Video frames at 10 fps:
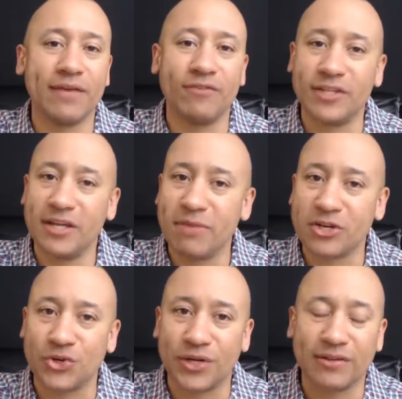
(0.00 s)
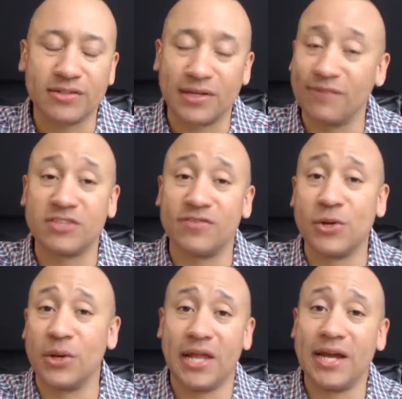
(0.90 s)
If you did, make sure to give this
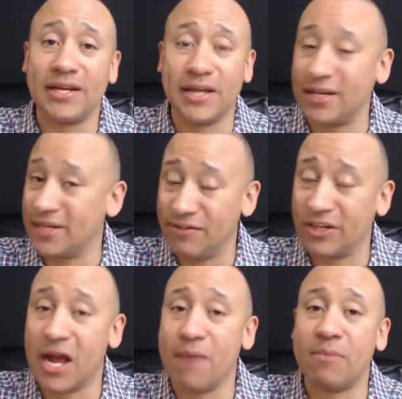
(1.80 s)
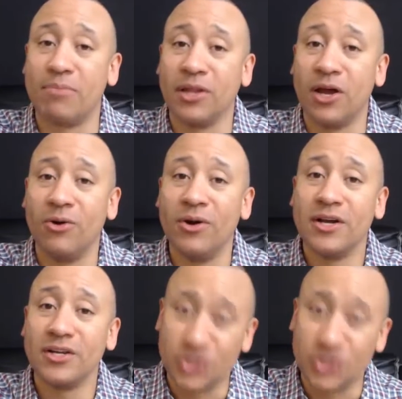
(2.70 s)
video a like and give it a comment below.